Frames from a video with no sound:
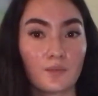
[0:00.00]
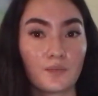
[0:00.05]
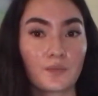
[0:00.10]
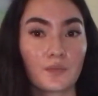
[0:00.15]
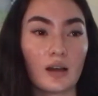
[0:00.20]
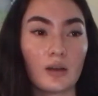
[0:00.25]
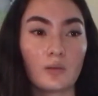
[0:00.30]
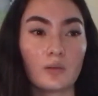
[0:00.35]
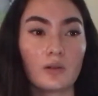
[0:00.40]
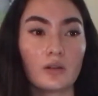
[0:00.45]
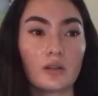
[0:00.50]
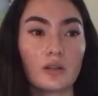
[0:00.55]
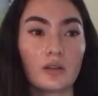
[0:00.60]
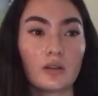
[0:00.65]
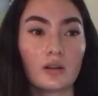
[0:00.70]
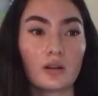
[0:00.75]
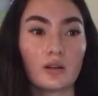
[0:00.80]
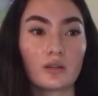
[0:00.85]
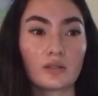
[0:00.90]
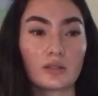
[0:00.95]
I would
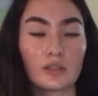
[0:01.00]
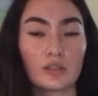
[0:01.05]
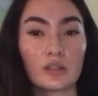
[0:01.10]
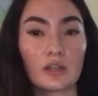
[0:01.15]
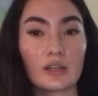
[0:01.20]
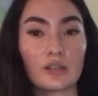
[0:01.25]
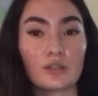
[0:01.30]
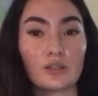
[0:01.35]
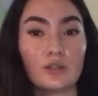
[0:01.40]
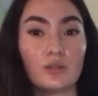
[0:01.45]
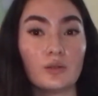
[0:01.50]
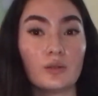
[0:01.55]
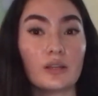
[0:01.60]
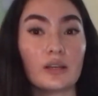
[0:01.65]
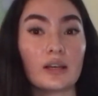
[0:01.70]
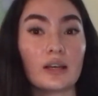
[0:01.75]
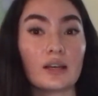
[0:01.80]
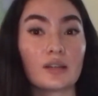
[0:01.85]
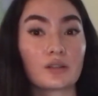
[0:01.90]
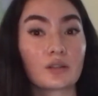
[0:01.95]
suggest you
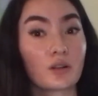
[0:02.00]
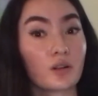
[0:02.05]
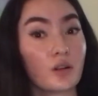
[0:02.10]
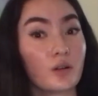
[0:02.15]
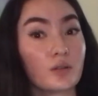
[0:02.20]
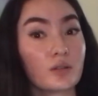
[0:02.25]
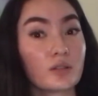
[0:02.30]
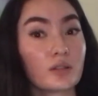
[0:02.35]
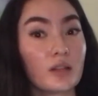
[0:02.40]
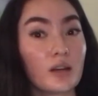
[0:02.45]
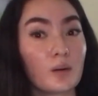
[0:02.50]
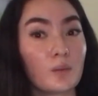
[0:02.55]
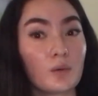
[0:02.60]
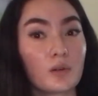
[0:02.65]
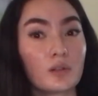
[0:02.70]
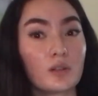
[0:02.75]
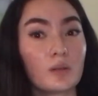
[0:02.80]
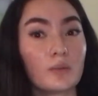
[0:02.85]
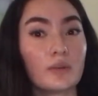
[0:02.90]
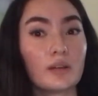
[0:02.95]
get as close to that
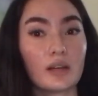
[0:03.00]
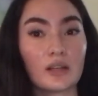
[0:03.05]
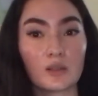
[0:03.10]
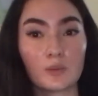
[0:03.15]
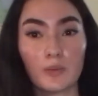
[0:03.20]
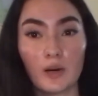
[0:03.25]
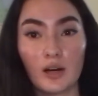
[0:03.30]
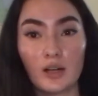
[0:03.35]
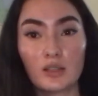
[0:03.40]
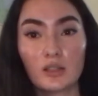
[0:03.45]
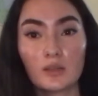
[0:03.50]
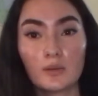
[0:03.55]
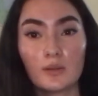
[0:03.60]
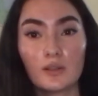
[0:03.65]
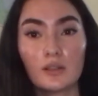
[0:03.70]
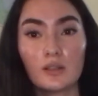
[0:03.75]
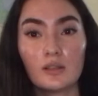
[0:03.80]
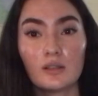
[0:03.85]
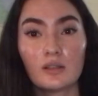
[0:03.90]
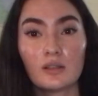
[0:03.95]
word limit as
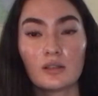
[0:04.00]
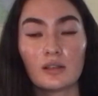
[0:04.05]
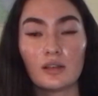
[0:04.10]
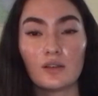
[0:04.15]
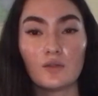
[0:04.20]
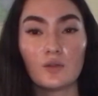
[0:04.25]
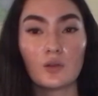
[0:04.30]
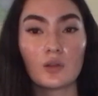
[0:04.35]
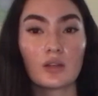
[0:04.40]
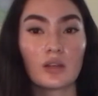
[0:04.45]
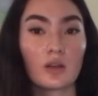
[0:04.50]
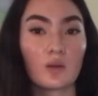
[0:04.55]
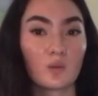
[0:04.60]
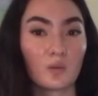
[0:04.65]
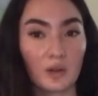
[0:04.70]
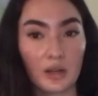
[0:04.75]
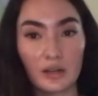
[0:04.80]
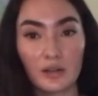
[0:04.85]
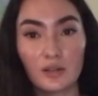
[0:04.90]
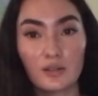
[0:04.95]
possible. If you can get
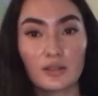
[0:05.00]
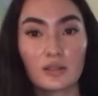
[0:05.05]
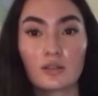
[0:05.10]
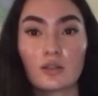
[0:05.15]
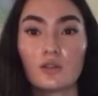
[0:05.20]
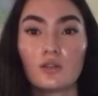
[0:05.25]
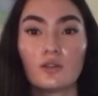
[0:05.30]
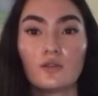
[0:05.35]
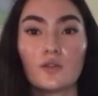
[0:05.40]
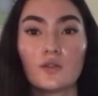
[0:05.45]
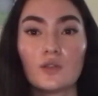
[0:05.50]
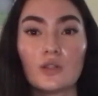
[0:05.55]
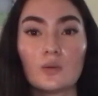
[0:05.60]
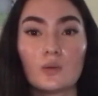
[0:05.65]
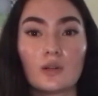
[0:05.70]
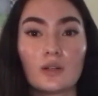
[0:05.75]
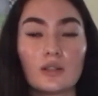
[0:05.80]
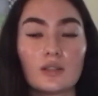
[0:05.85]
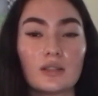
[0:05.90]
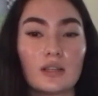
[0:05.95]
right on 650
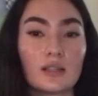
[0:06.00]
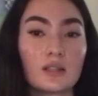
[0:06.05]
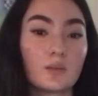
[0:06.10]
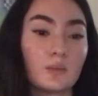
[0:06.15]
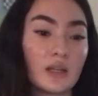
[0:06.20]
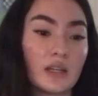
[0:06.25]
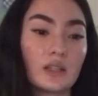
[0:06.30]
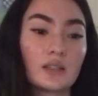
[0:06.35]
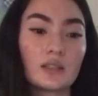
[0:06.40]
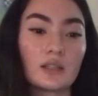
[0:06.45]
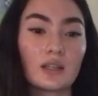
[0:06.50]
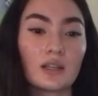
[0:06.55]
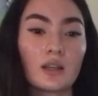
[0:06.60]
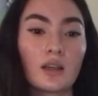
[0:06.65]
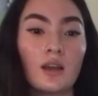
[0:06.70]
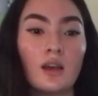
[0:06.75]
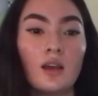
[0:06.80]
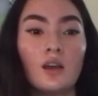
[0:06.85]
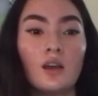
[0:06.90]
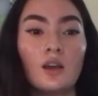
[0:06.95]
words, that's amazing.
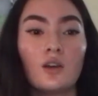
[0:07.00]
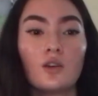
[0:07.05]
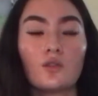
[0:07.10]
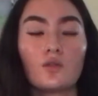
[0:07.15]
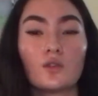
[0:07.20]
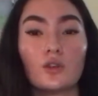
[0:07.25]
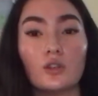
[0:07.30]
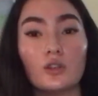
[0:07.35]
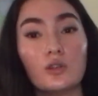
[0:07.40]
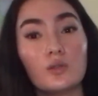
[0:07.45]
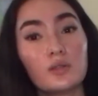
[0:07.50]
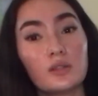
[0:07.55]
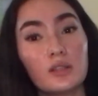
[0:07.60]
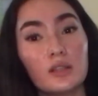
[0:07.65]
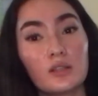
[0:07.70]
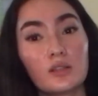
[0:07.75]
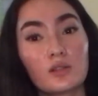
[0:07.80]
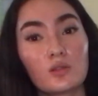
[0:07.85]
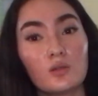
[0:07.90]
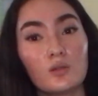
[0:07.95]
For
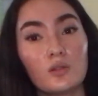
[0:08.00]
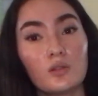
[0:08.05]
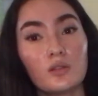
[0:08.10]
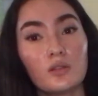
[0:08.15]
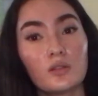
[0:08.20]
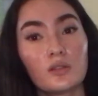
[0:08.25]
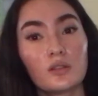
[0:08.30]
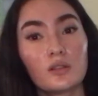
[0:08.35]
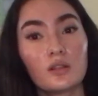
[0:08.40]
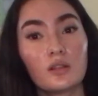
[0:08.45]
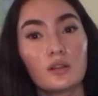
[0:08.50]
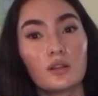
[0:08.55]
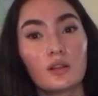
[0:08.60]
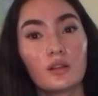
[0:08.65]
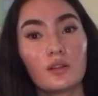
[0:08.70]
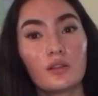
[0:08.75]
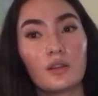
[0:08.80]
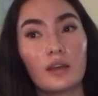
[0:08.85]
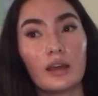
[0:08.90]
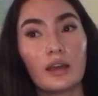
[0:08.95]
UC schools,
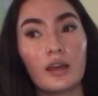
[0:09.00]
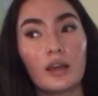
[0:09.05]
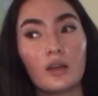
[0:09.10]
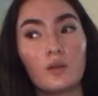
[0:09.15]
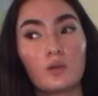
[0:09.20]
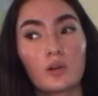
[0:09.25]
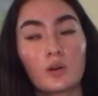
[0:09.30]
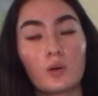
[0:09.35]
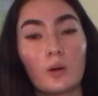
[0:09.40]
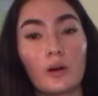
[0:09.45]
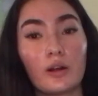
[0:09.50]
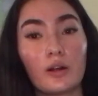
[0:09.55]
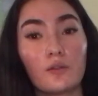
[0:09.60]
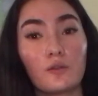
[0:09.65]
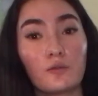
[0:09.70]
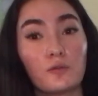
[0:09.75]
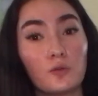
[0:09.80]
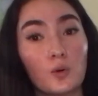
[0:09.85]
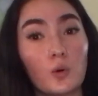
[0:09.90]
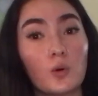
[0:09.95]
they require
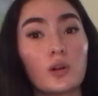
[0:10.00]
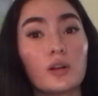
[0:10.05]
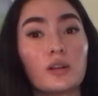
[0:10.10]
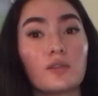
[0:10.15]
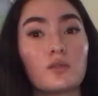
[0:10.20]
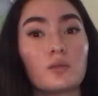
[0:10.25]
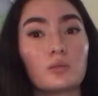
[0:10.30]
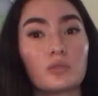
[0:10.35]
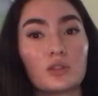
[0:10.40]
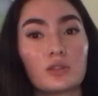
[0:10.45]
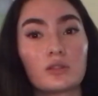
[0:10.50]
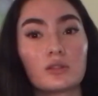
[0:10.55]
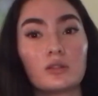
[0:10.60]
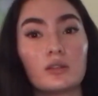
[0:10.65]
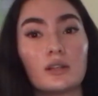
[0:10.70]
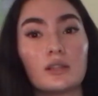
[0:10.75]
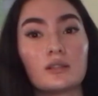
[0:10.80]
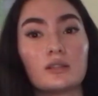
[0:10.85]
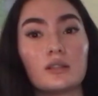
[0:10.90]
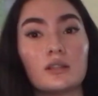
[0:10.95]
4 different personal
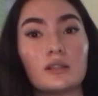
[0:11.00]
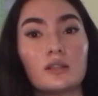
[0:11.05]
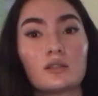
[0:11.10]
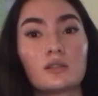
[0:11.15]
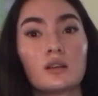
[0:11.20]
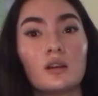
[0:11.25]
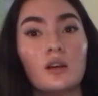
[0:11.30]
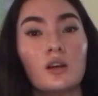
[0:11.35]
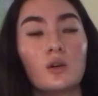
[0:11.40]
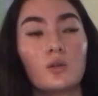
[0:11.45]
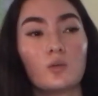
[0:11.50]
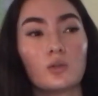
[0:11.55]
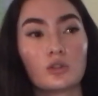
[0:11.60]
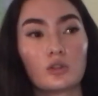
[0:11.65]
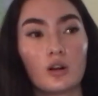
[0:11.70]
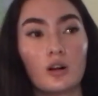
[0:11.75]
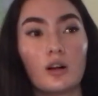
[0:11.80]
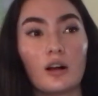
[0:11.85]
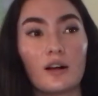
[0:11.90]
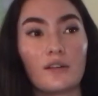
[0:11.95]
essays, which
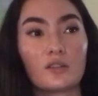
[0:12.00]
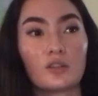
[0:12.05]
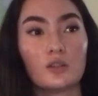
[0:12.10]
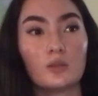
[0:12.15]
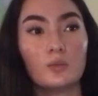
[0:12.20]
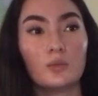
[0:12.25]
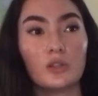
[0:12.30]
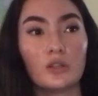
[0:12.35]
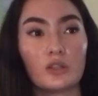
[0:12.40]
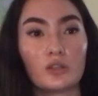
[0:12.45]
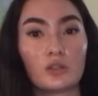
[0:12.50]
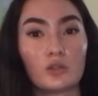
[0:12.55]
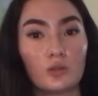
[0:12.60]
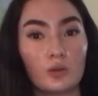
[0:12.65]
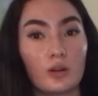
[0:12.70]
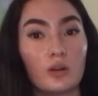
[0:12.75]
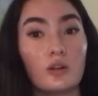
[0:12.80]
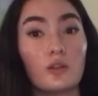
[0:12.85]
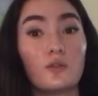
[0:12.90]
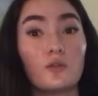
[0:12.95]
all have to be
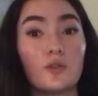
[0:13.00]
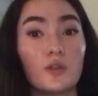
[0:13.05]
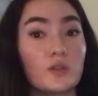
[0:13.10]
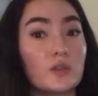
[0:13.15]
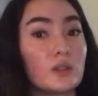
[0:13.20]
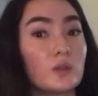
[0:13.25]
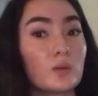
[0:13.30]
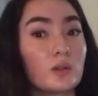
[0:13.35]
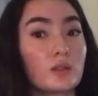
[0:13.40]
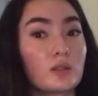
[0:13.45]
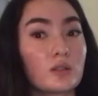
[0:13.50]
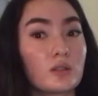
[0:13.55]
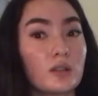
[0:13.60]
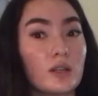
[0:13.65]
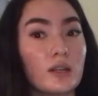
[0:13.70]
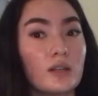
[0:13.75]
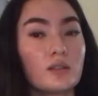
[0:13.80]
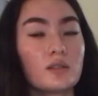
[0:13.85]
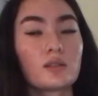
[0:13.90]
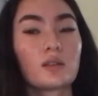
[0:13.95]
250 words or
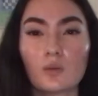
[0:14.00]
less.